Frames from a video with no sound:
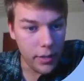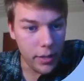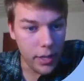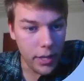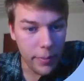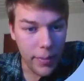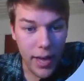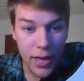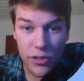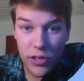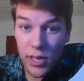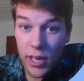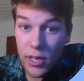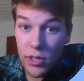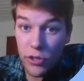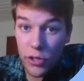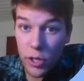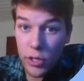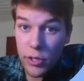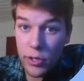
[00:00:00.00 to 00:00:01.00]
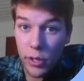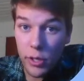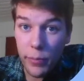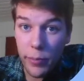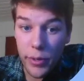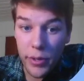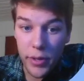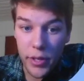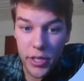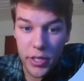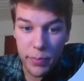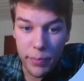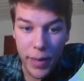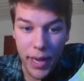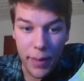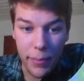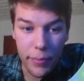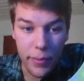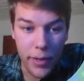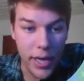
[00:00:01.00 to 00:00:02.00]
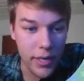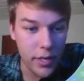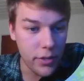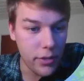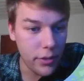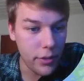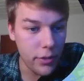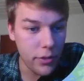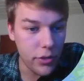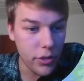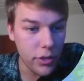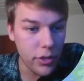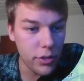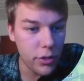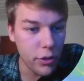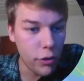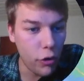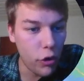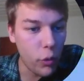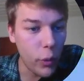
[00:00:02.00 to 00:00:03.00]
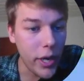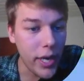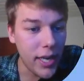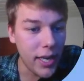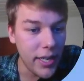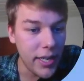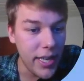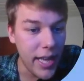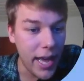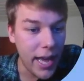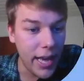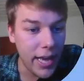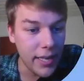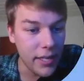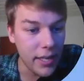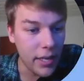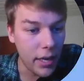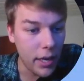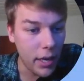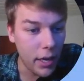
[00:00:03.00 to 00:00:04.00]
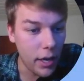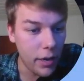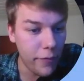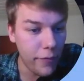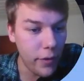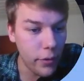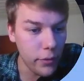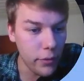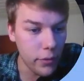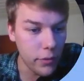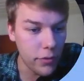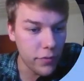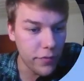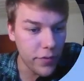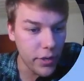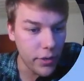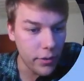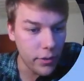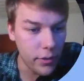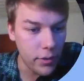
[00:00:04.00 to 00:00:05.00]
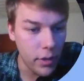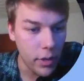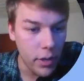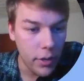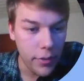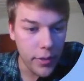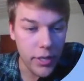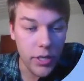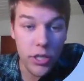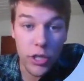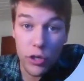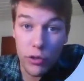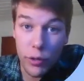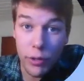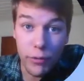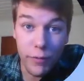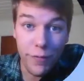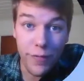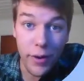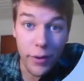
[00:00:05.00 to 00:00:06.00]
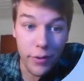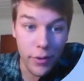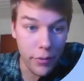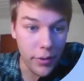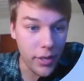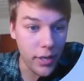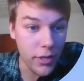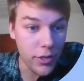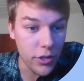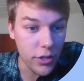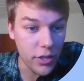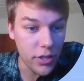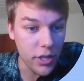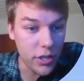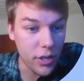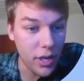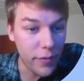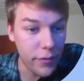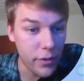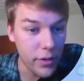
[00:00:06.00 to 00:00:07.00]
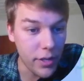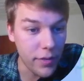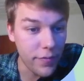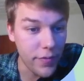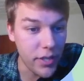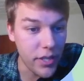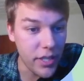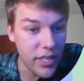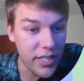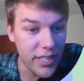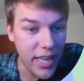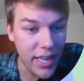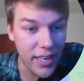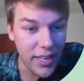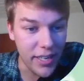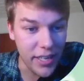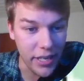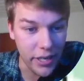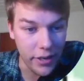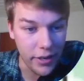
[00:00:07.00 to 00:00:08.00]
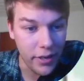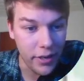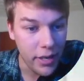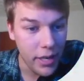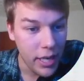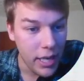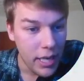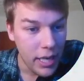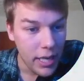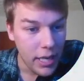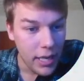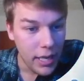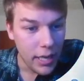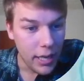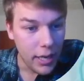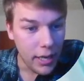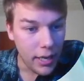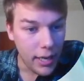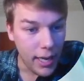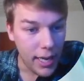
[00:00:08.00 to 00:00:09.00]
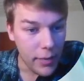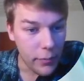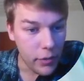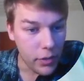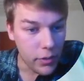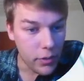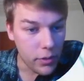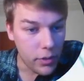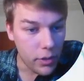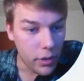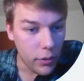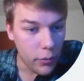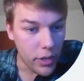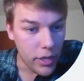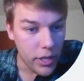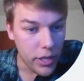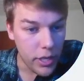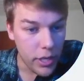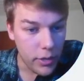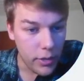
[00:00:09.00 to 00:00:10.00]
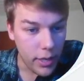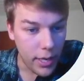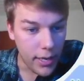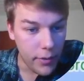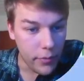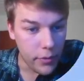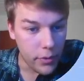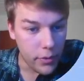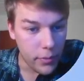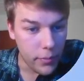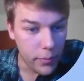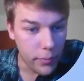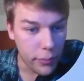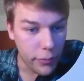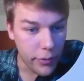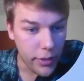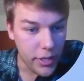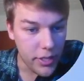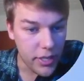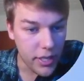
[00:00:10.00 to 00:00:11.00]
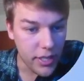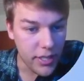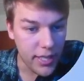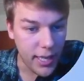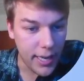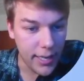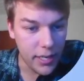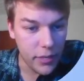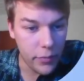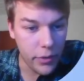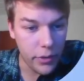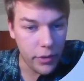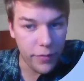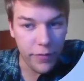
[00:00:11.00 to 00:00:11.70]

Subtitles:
Imagine I just opened this map editor just to quickly add a photosphere that is a drone photo that I just discovered in Vilsene here. I would go in here, I would press exactly where the